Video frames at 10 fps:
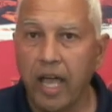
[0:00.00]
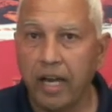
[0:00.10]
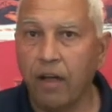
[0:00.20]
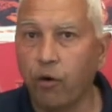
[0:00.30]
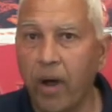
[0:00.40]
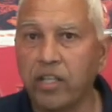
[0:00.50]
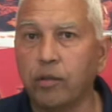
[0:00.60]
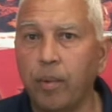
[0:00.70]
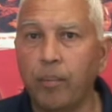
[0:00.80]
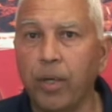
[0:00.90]
and have
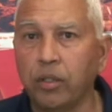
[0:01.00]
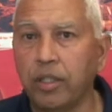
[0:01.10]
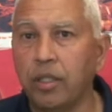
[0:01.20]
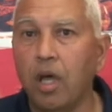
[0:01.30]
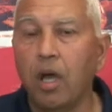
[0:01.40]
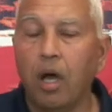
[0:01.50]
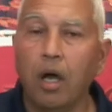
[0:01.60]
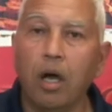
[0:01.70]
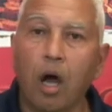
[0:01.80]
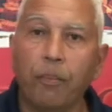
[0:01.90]
gradually been building
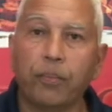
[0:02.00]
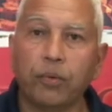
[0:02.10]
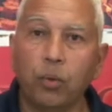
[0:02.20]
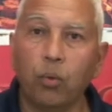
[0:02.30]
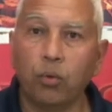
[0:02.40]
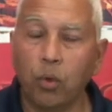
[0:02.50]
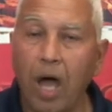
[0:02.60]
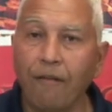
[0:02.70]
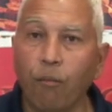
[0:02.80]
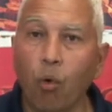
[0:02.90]
up to
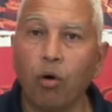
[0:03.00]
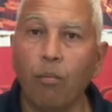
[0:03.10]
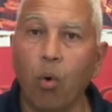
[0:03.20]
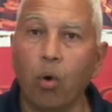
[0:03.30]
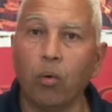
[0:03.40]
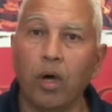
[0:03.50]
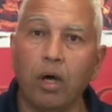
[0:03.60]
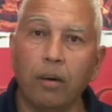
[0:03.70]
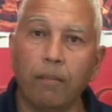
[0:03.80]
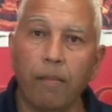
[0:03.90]
have more and
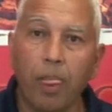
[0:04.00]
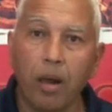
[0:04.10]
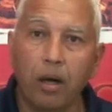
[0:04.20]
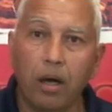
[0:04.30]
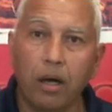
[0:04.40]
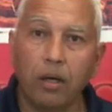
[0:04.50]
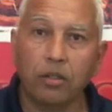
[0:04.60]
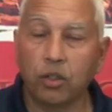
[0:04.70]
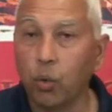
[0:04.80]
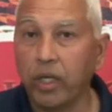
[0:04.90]
more
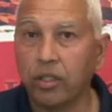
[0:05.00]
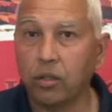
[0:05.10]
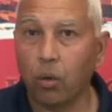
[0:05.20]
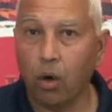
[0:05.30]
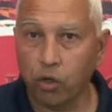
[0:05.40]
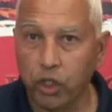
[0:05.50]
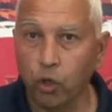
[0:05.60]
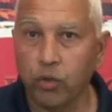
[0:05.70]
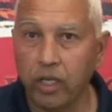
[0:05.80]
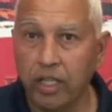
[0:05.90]
students or
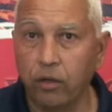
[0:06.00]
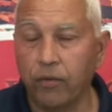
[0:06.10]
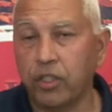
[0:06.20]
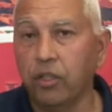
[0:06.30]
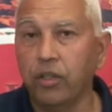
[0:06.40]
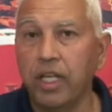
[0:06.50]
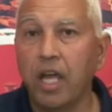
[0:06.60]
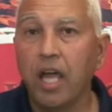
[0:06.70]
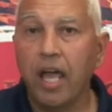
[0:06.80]
children in their facility.